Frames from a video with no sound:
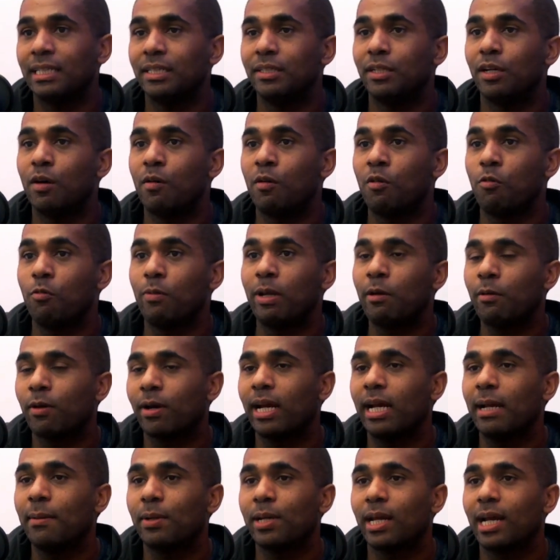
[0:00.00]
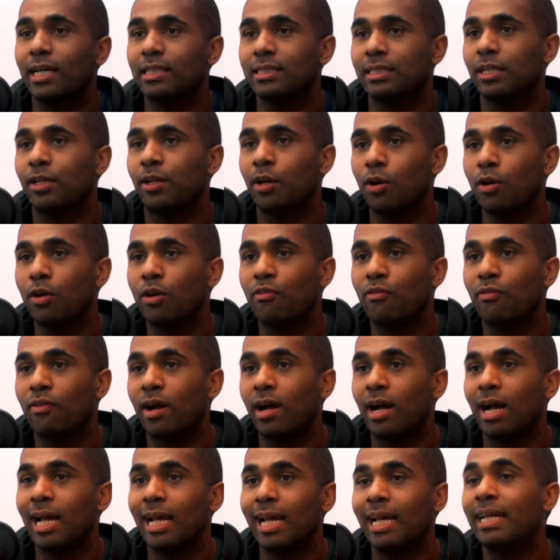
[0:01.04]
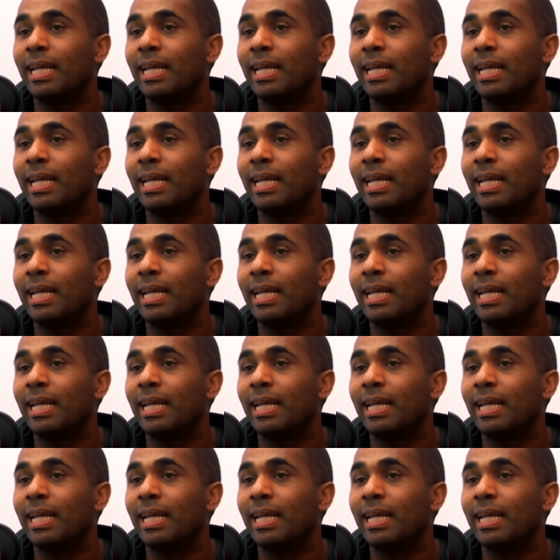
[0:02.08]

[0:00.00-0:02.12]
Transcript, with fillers: you know, we were able to actually codify,